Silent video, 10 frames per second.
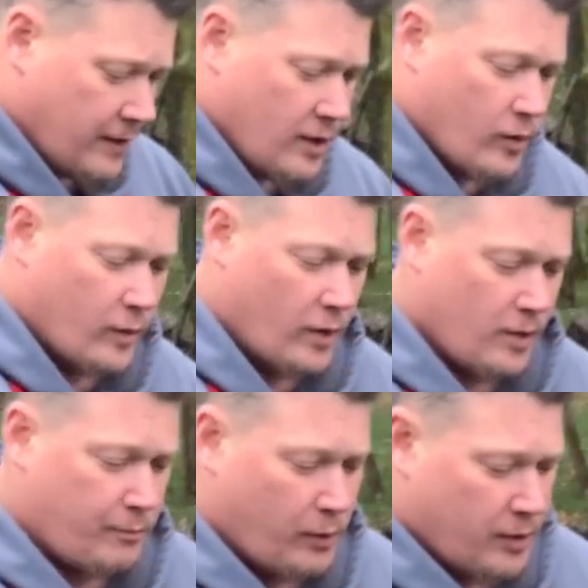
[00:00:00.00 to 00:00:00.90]
We're going to
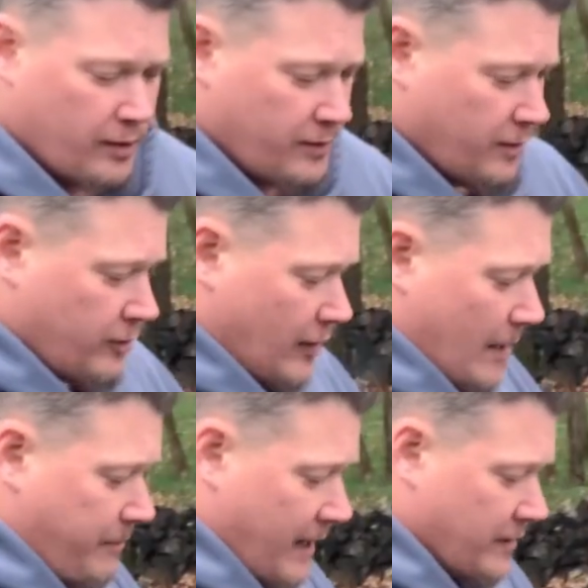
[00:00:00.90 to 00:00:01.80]
put the crab
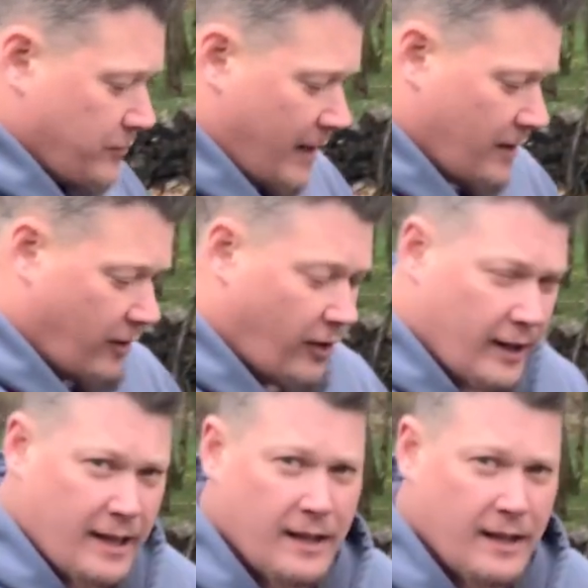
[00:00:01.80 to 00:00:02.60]
cakes right on it.